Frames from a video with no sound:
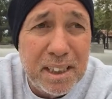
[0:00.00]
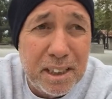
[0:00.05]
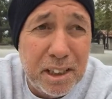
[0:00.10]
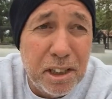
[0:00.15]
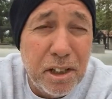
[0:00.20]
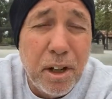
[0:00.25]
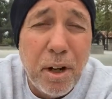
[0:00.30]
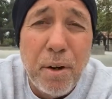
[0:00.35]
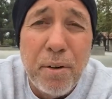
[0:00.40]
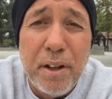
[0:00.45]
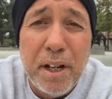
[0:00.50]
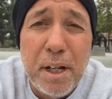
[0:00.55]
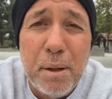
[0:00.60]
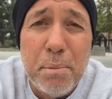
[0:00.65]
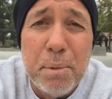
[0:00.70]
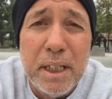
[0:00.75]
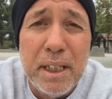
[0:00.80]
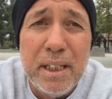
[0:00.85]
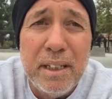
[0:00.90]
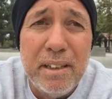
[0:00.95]
to know
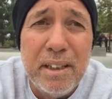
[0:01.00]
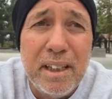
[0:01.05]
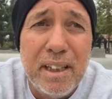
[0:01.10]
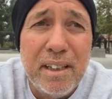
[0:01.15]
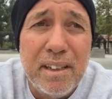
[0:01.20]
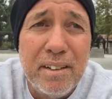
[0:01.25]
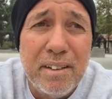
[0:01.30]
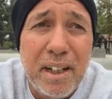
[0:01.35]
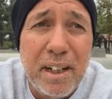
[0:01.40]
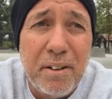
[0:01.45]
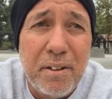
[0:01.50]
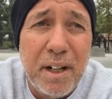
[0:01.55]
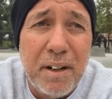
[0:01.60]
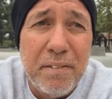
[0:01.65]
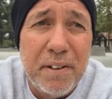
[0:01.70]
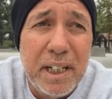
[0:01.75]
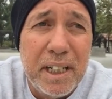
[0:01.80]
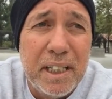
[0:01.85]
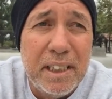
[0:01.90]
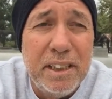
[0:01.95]
them, and they don't
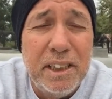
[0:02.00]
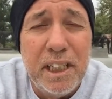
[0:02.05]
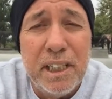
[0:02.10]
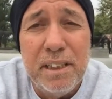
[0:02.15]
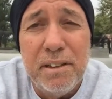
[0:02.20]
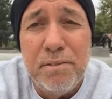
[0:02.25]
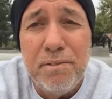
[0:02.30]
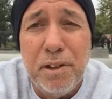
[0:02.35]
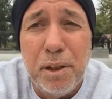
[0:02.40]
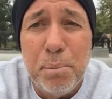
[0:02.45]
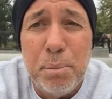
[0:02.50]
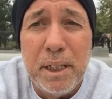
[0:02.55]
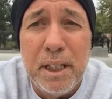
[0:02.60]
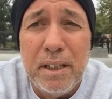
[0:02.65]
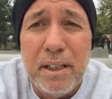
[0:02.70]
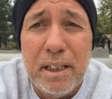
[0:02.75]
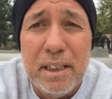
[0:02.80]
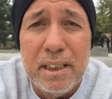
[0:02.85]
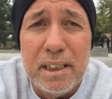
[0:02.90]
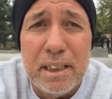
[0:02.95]
have any agenda for me.
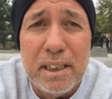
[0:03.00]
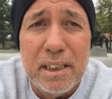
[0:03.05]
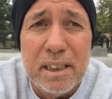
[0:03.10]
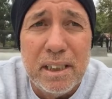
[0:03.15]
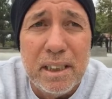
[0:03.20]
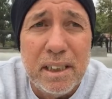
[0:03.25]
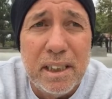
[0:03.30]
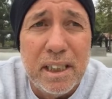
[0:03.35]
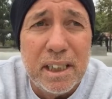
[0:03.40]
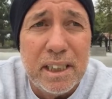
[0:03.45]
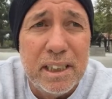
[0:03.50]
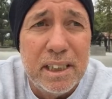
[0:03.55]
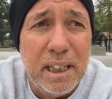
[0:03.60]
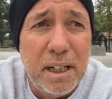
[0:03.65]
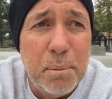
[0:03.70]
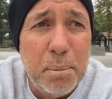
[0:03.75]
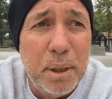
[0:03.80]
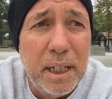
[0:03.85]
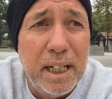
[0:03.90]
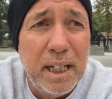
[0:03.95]
They just
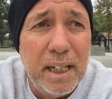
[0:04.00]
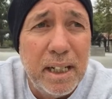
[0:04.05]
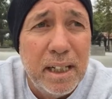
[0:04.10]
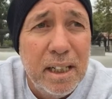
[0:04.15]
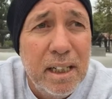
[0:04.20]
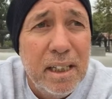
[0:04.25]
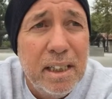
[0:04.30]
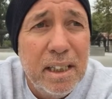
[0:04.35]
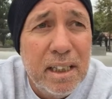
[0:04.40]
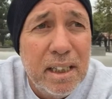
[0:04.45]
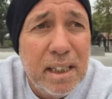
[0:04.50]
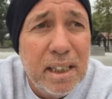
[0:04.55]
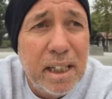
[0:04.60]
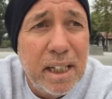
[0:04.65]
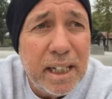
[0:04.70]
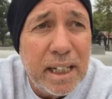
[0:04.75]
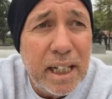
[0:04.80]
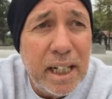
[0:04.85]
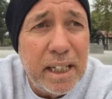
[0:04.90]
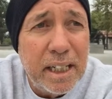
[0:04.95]
accept me.
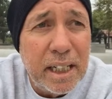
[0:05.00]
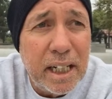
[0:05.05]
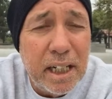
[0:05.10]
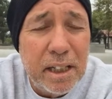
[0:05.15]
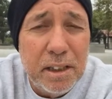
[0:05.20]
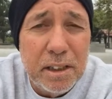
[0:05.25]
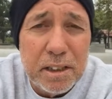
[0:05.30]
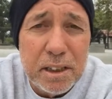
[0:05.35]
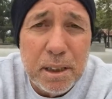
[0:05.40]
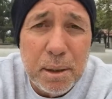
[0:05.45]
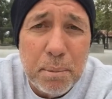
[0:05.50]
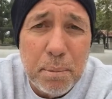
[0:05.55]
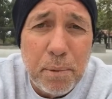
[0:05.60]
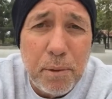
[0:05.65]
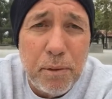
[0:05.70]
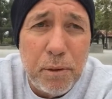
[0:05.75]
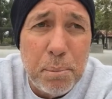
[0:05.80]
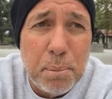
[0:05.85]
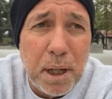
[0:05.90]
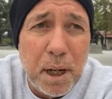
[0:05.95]
I kind of got hooked up
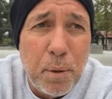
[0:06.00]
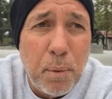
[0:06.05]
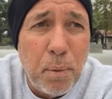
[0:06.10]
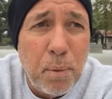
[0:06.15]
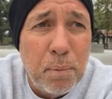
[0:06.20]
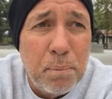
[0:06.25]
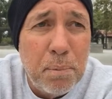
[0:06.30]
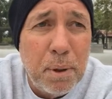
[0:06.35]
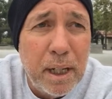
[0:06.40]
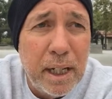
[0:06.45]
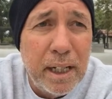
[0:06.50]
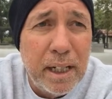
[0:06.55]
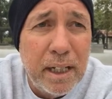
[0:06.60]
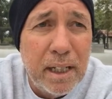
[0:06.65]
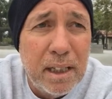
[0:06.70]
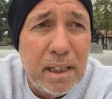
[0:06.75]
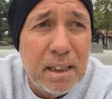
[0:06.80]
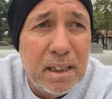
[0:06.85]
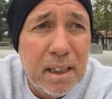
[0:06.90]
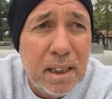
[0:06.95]
through my
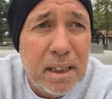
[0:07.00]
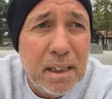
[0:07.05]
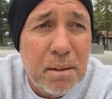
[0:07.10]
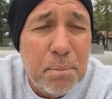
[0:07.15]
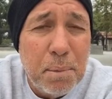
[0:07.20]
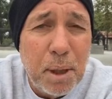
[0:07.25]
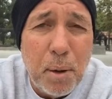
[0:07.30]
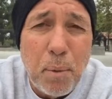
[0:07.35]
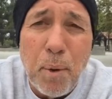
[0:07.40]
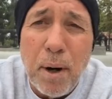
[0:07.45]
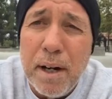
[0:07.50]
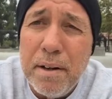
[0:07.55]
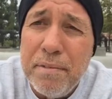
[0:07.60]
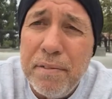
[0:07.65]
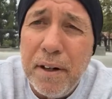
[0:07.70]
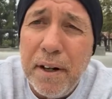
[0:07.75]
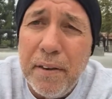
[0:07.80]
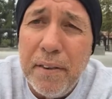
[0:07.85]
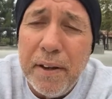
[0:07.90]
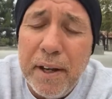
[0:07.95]
wife
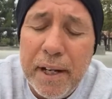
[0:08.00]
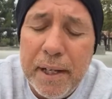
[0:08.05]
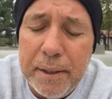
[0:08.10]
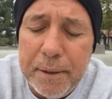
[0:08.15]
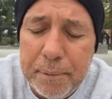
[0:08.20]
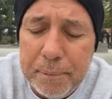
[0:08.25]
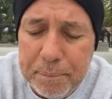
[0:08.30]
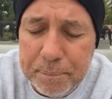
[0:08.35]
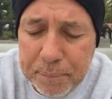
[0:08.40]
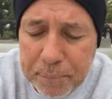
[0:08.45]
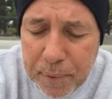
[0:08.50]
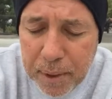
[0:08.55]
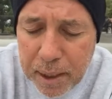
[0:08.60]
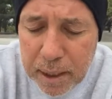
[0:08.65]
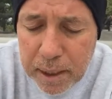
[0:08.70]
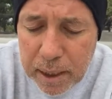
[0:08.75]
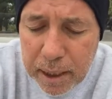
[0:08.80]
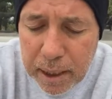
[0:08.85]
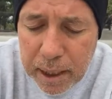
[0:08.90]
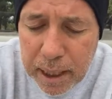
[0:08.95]
on that.
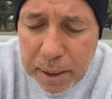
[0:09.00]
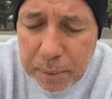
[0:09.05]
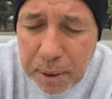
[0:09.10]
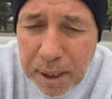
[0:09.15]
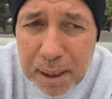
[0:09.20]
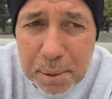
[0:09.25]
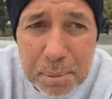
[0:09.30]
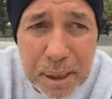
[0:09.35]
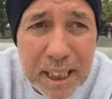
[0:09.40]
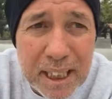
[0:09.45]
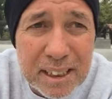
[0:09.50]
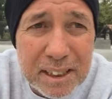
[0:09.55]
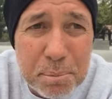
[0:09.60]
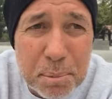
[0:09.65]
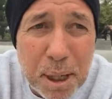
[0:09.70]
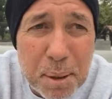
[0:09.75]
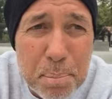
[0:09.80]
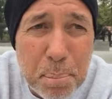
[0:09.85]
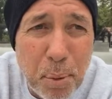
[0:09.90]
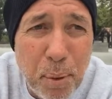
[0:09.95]
Anyway, let me get to
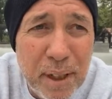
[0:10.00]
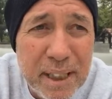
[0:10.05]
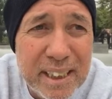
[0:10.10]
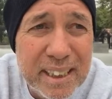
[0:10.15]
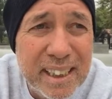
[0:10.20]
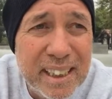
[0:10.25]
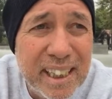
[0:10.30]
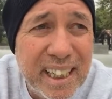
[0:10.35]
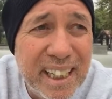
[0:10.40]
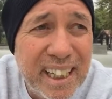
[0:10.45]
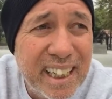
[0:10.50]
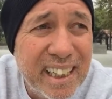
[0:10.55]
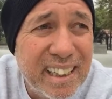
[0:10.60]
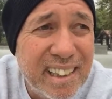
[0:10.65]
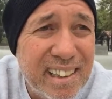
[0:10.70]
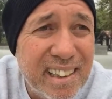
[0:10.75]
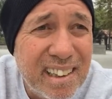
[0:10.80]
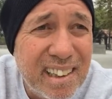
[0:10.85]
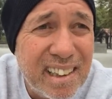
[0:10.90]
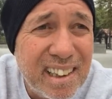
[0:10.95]
my point today.
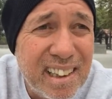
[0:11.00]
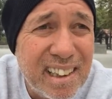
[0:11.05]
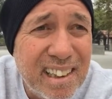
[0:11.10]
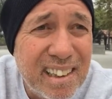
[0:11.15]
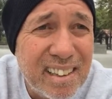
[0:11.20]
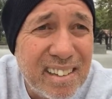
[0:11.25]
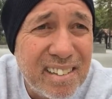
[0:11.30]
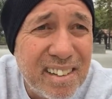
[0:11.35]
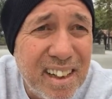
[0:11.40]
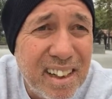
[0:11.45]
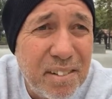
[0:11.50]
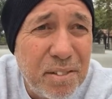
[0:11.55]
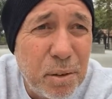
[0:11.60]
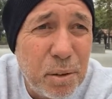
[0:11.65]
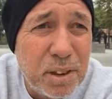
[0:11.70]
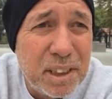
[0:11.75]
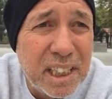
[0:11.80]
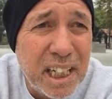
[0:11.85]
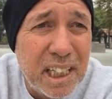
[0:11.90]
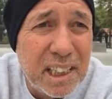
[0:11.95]

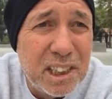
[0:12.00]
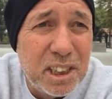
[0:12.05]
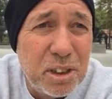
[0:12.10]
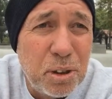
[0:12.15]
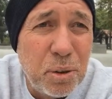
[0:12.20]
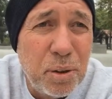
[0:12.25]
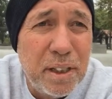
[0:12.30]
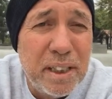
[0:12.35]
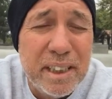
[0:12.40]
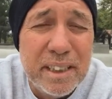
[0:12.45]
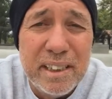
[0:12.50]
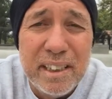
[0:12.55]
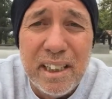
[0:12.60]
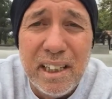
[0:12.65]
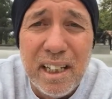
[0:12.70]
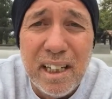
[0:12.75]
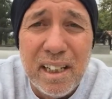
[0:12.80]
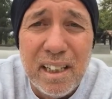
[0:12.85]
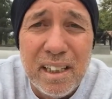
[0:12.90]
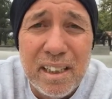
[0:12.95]
Everyone's got a story to
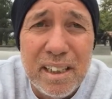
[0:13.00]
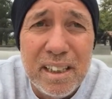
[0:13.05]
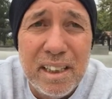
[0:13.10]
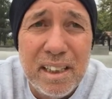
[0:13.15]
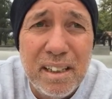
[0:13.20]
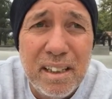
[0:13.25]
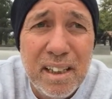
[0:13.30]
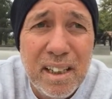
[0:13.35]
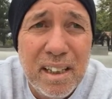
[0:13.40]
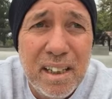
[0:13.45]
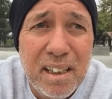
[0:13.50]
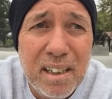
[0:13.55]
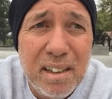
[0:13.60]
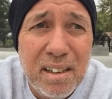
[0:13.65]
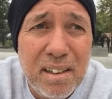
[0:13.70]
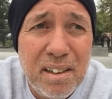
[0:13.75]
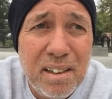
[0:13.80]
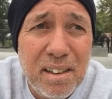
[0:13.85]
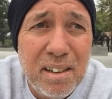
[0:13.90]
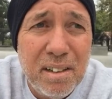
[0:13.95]
tell, and
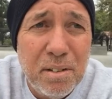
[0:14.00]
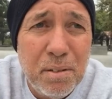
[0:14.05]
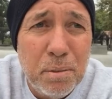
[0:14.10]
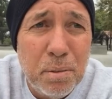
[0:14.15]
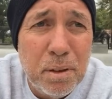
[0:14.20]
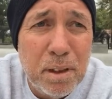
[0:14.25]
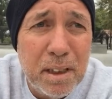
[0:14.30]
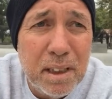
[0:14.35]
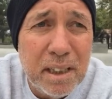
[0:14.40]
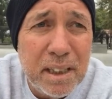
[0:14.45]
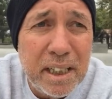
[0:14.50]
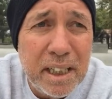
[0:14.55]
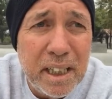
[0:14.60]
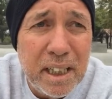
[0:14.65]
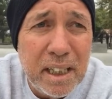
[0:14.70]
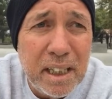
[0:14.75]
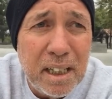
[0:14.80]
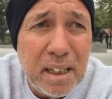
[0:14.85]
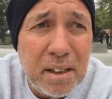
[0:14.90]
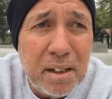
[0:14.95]

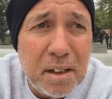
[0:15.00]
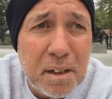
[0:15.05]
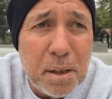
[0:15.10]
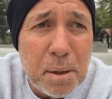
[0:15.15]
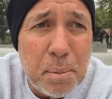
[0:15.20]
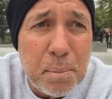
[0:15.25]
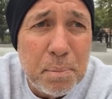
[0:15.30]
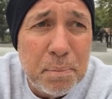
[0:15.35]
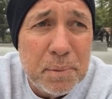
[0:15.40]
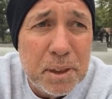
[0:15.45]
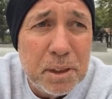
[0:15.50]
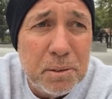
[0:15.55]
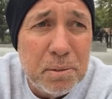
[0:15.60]
really, I